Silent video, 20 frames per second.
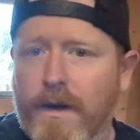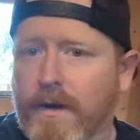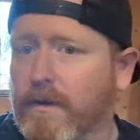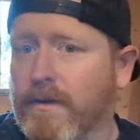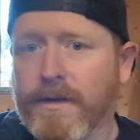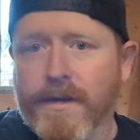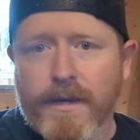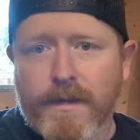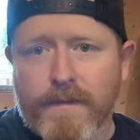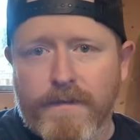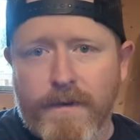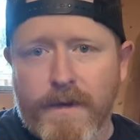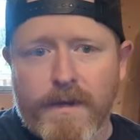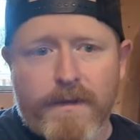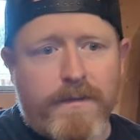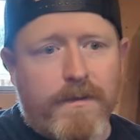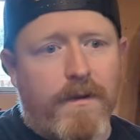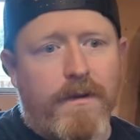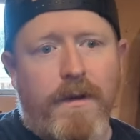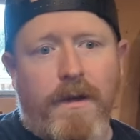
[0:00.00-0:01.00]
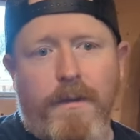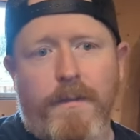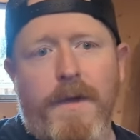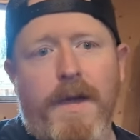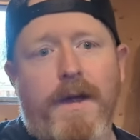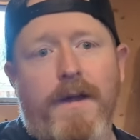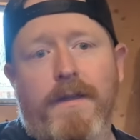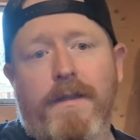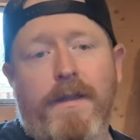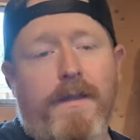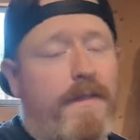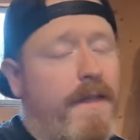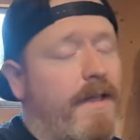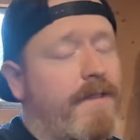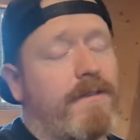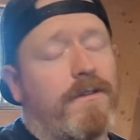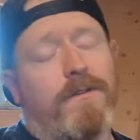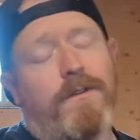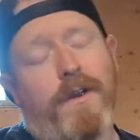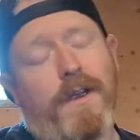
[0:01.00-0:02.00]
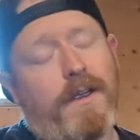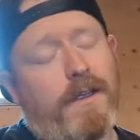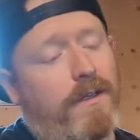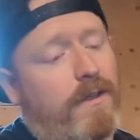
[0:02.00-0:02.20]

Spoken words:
It'll kick the fans on automatically, and that's great.